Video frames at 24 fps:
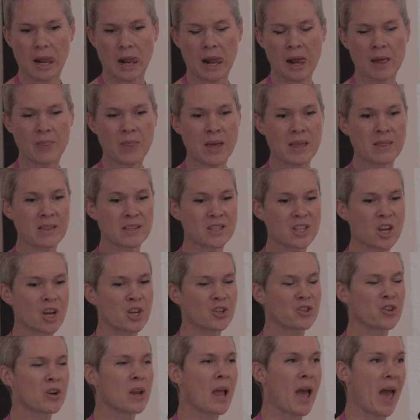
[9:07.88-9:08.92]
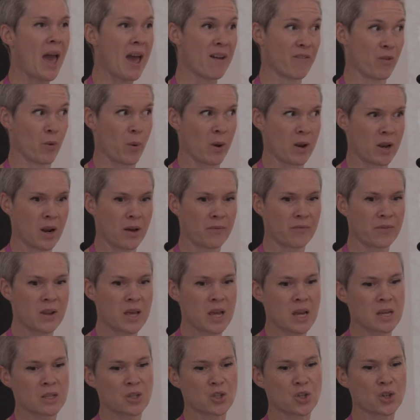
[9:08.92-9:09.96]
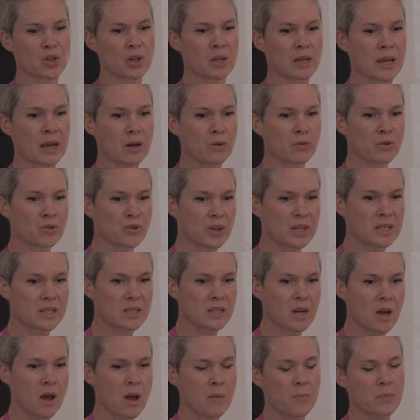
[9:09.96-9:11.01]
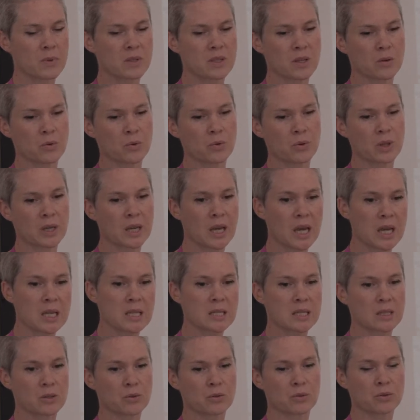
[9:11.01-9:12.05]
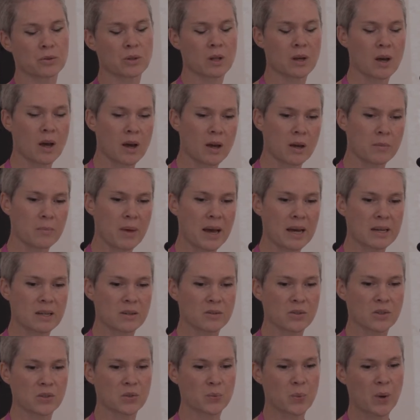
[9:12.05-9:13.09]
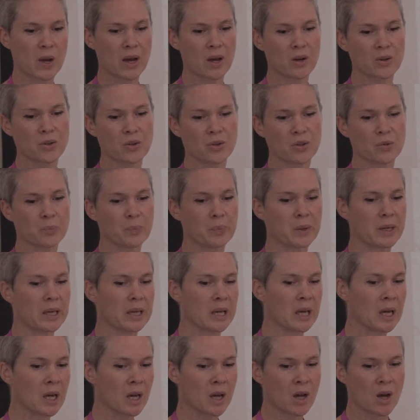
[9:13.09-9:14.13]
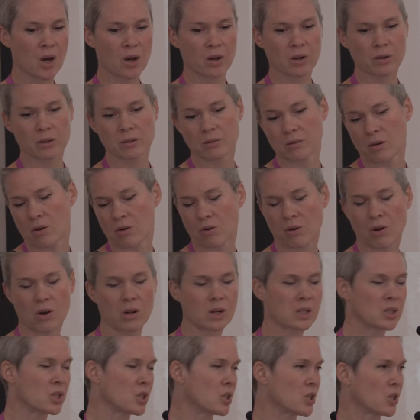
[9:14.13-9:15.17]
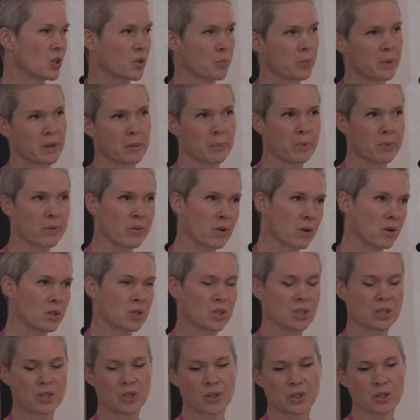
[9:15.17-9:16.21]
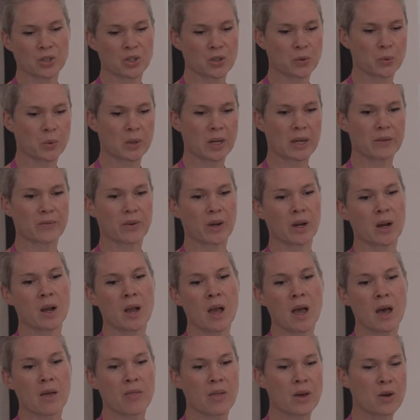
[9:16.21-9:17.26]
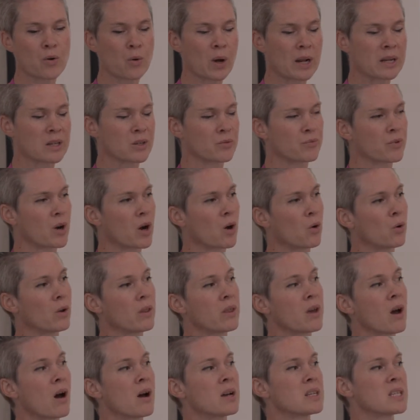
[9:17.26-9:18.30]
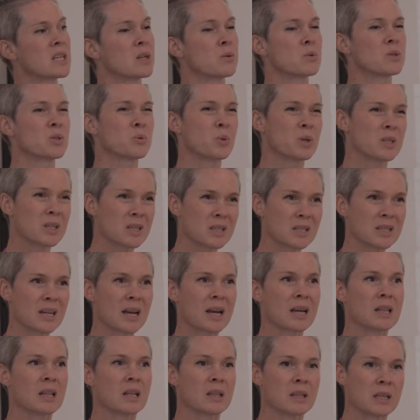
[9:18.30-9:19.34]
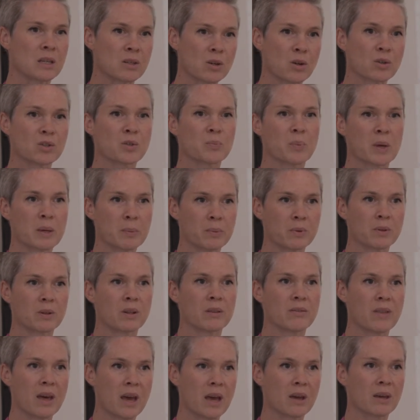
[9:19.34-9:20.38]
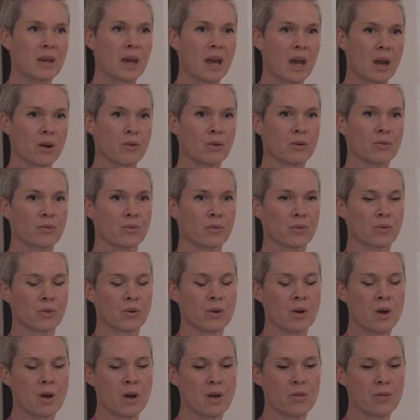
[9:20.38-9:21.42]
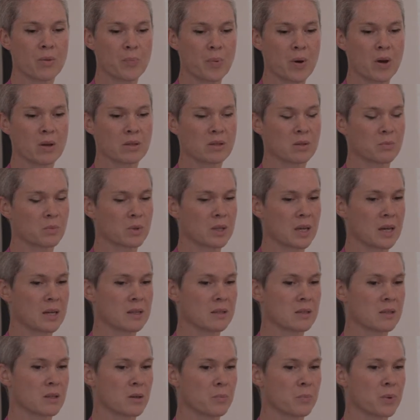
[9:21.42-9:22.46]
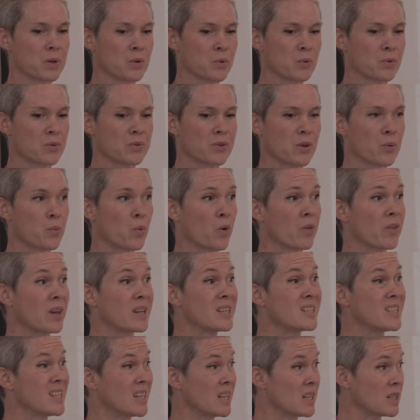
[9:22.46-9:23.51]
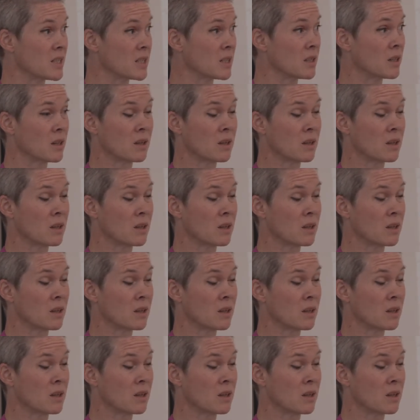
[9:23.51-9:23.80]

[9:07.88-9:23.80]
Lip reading: And then the surgery, everyone loved this. You could get all dressed up, and so all the kids and all the adults as well. You could be oncologists, you could be a pathologist, you could do whatever. They all had a role, and the idea was to understand there are lots of people there caring for the person with cancer, but also what they did